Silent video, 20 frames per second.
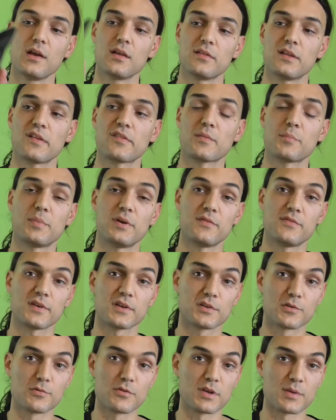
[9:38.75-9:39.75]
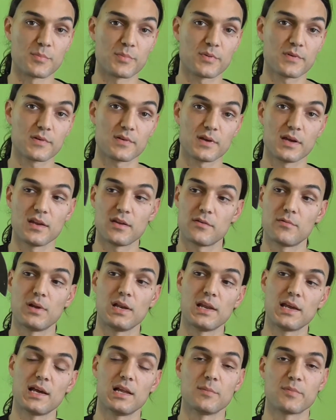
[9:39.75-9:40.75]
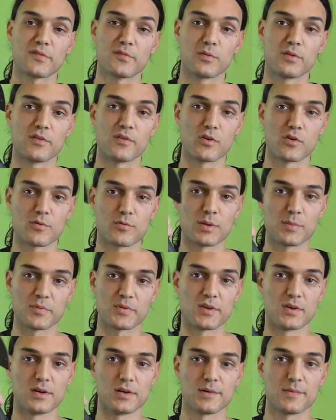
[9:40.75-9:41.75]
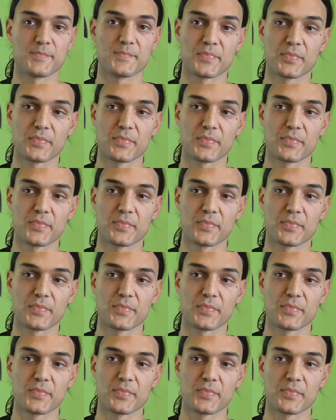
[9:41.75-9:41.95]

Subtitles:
That's a perfect grip, and it really helps with your grip here.